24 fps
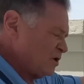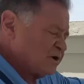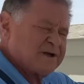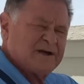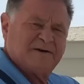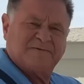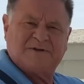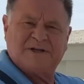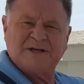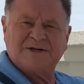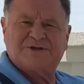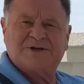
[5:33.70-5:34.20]

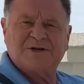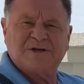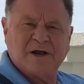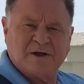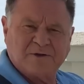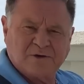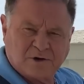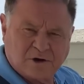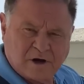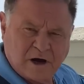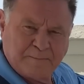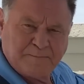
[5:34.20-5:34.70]
give this
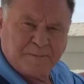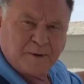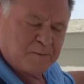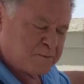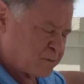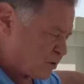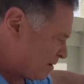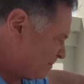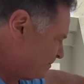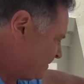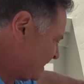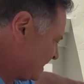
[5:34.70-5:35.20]
another couple
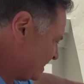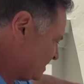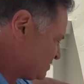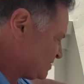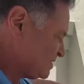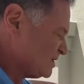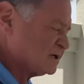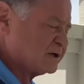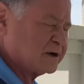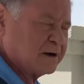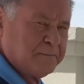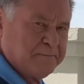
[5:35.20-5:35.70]
more minutes
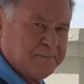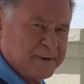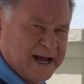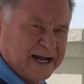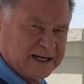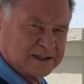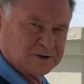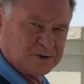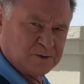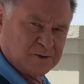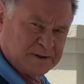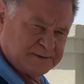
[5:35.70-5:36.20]
and come
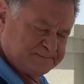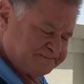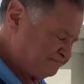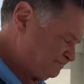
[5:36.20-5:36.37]
back to it.